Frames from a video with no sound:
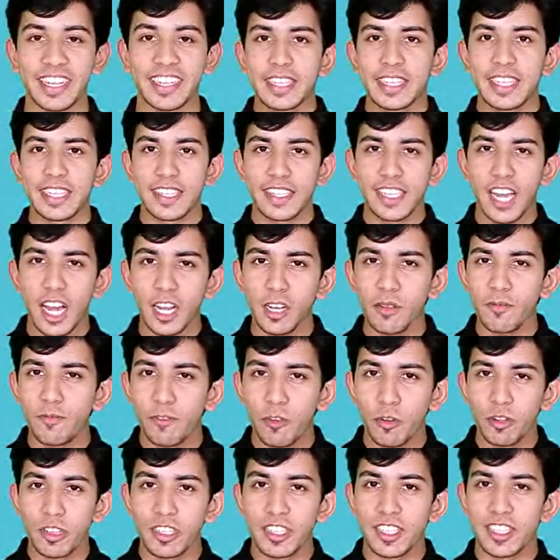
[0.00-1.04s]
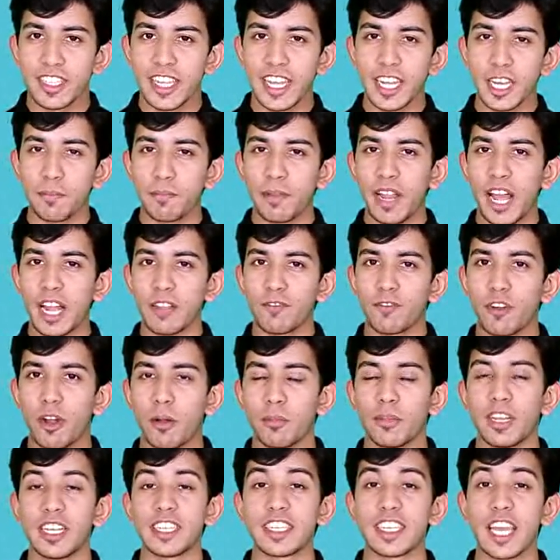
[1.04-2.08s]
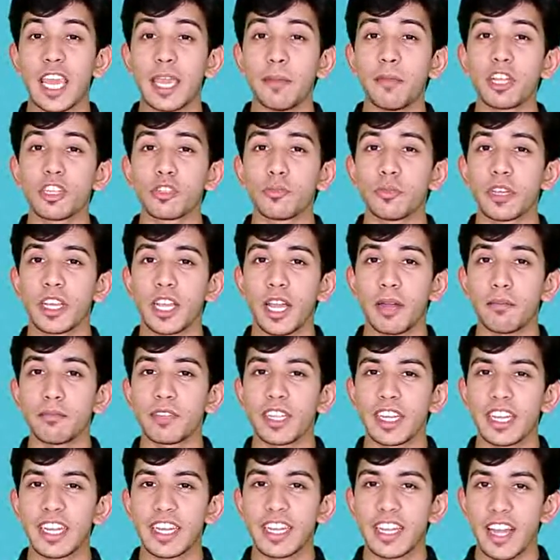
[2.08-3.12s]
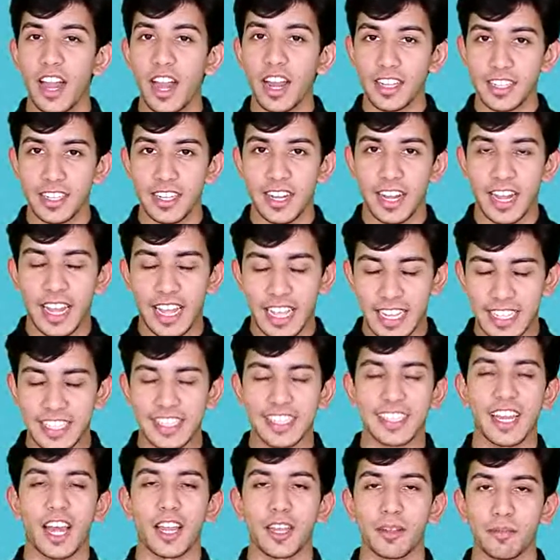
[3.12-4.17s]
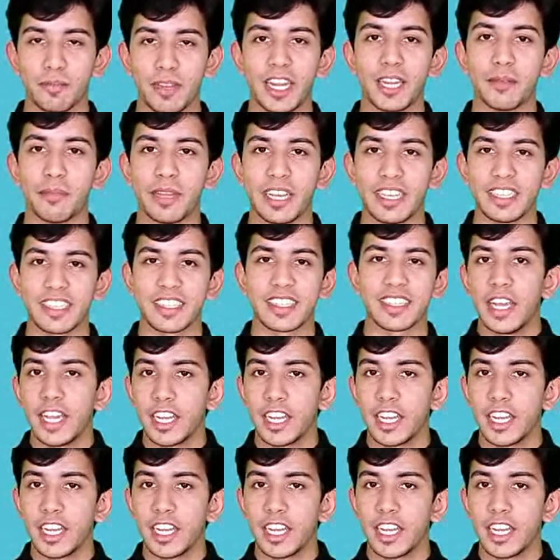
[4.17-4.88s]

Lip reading: The startup-focused data platform is aiming to become the Gartner in startup database.